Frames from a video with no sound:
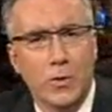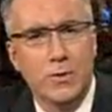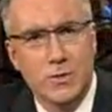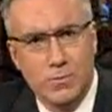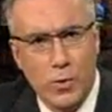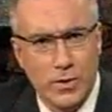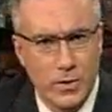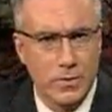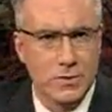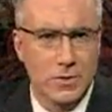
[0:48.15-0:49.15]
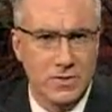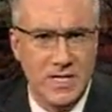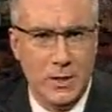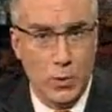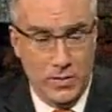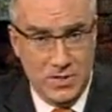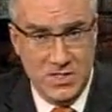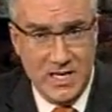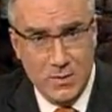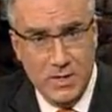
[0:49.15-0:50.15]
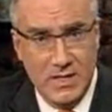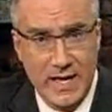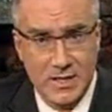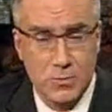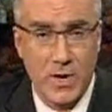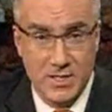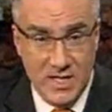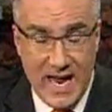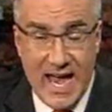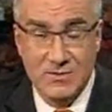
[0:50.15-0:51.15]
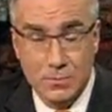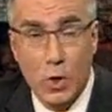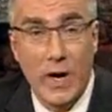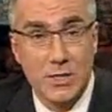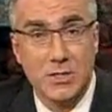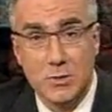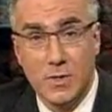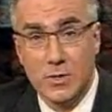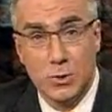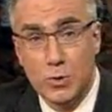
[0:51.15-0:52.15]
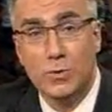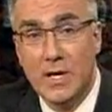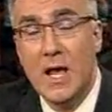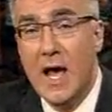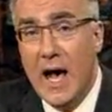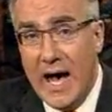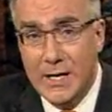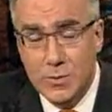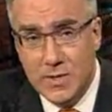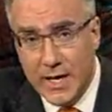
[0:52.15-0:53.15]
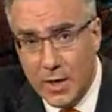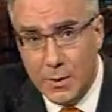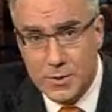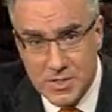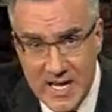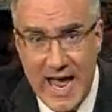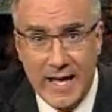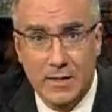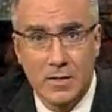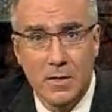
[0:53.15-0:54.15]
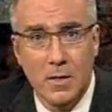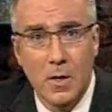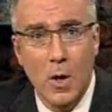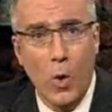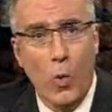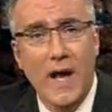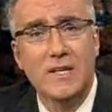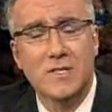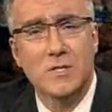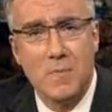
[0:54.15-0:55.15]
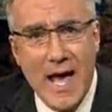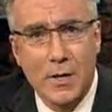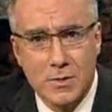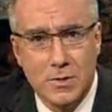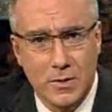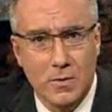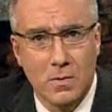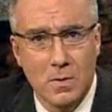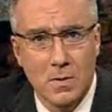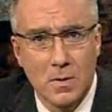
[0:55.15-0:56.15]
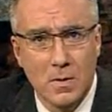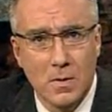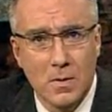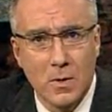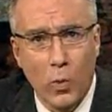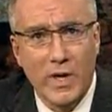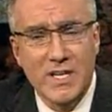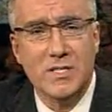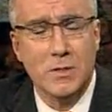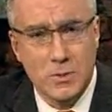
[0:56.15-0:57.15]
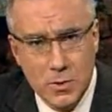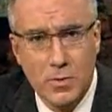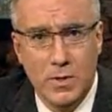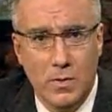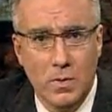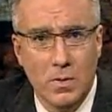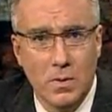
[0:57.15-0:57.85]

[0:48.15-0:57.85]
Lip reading: or you support those who did, or the sentiment they expressed, I have some questions, because truly, I do not understand. Why does this matter to you? What is it to you?